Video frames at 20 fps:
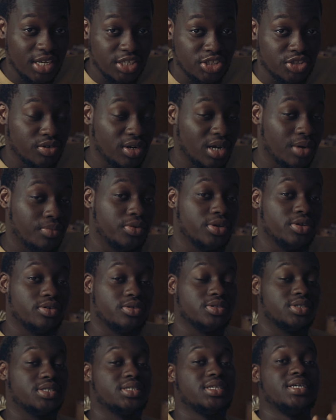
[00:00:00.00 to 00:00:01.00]
Instagram
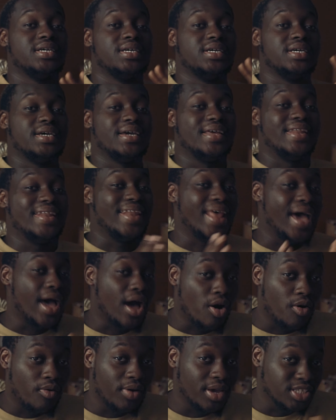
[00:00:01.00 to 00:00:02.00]
Reels
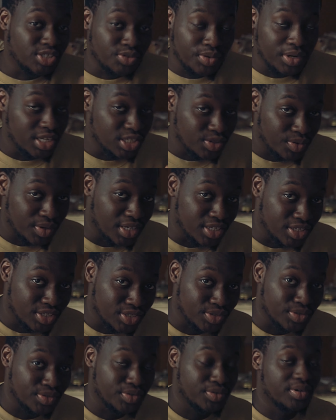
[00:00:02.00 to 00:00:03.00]
now in
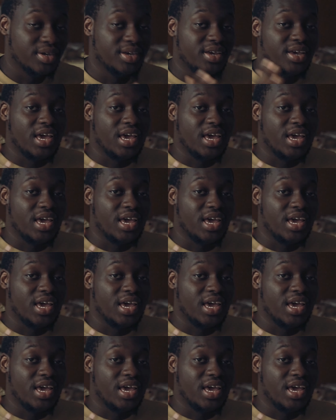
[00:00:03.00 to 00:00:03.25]
2022.